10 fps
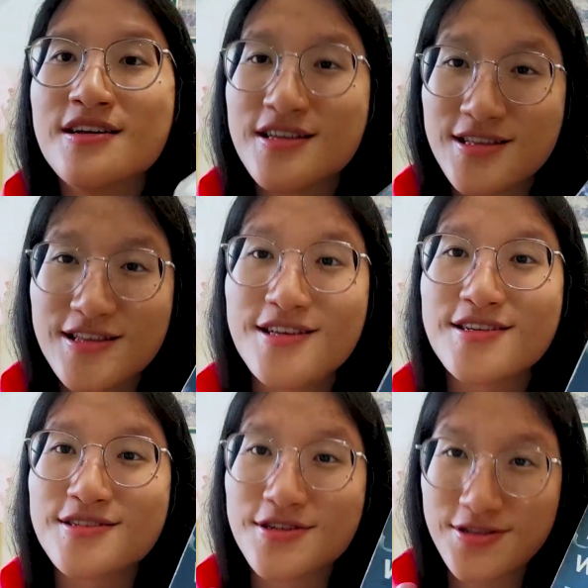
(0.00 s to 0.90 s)
it
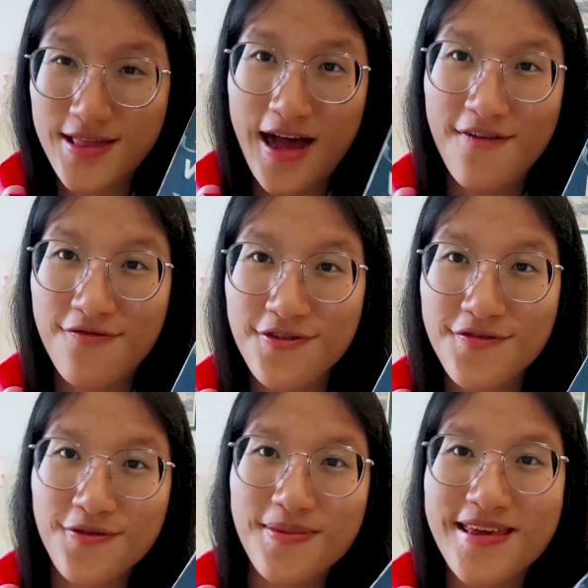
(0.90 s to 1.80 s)
is a tough read
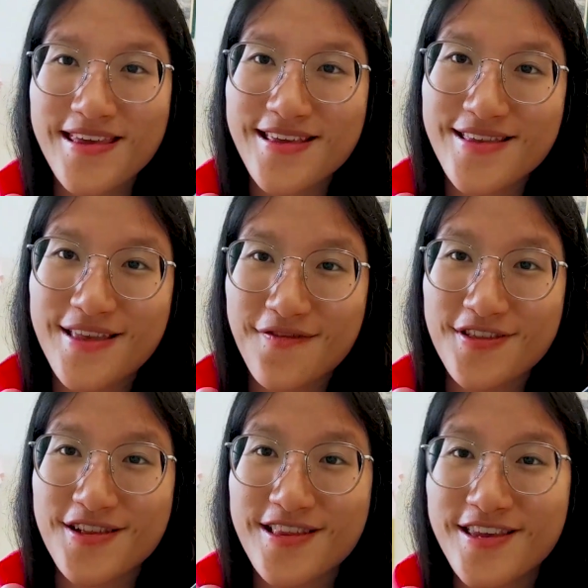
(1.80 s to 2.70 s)
for me,
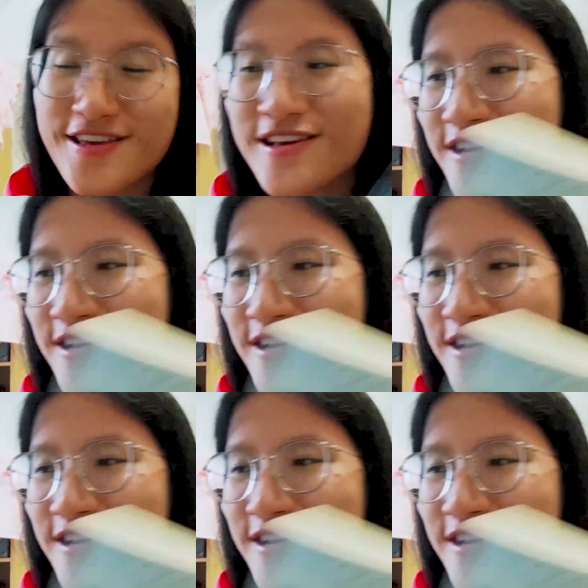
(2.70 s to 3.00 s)
definitely.